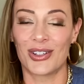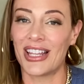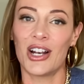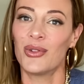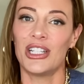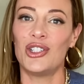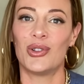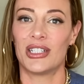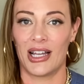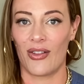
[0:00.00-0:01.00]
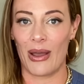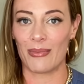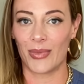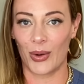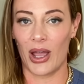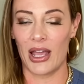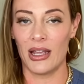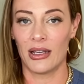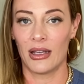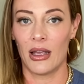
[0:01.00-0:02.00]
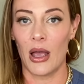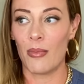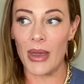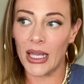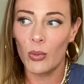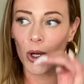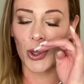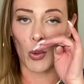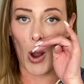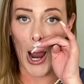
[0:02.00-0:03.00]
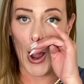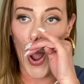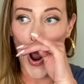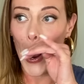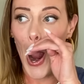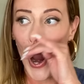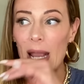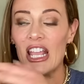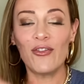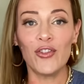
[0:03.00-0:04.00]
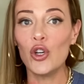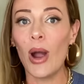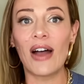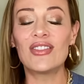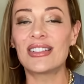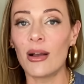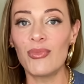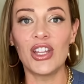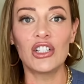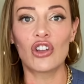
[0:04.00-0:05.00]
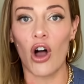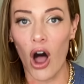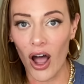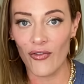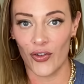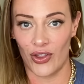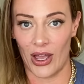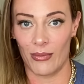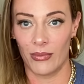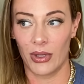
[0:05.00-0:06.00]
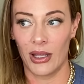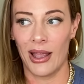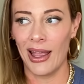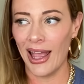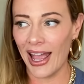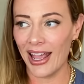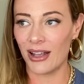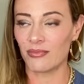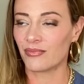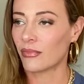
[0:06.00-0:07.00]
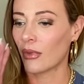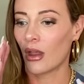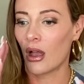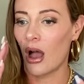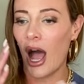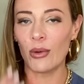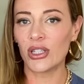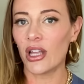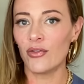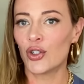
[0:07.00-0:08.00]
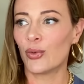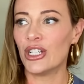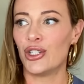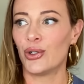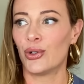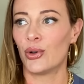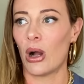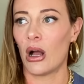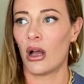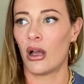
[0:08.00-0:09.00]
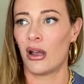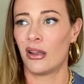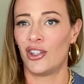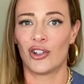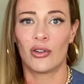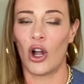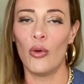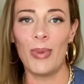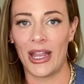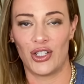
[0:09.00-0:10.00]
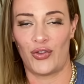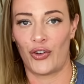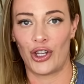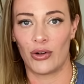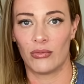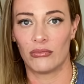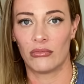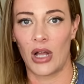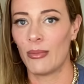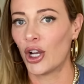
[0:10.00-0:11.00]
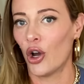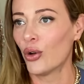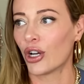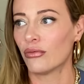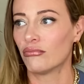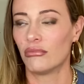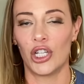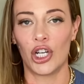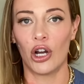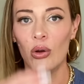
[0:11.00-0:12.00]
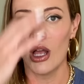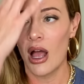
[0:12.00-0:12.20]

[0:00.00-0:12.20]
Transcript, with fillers: they don't need you to tell them, okay? Make it worth their while. If you have something to offer them, hey, I would love to redo uh, your homepage for you. I'm a coder, you know?